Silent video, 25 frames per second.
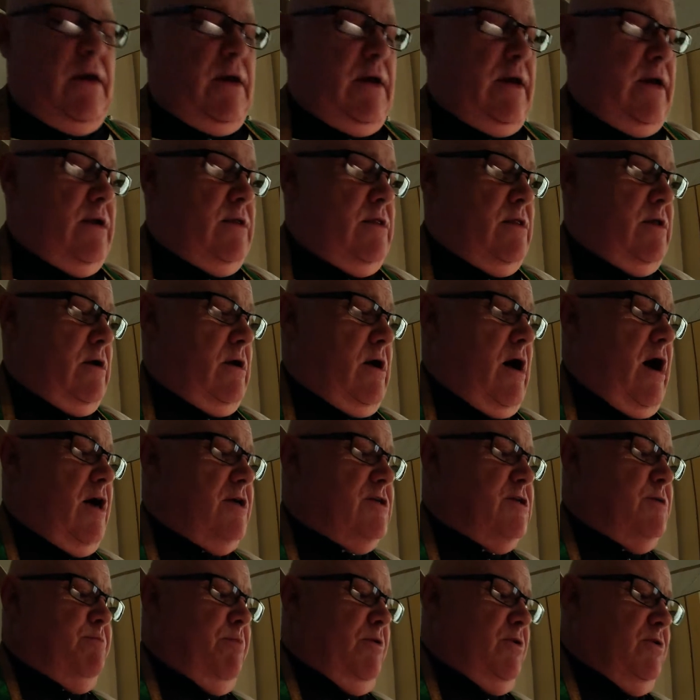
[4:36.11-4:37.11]
in the
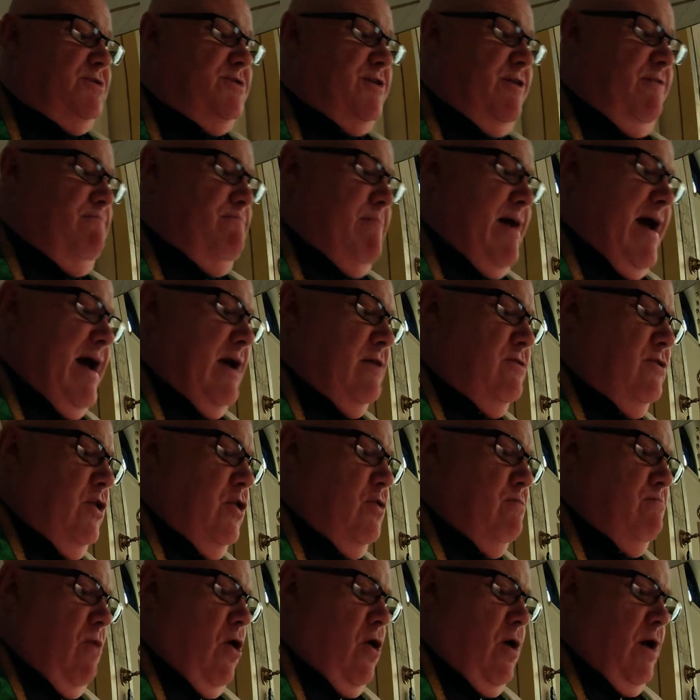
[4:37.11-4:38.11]
Gospels of
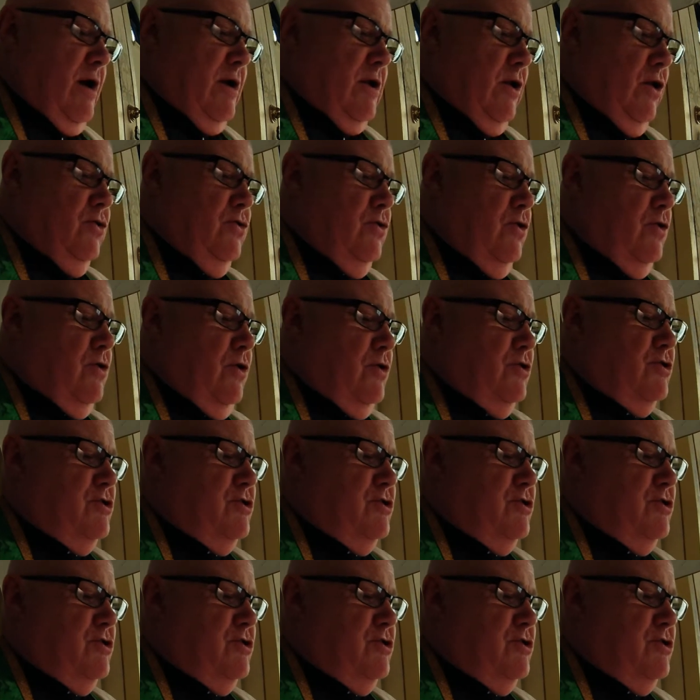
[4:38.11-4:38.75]
Matthew, Mark, Luke, or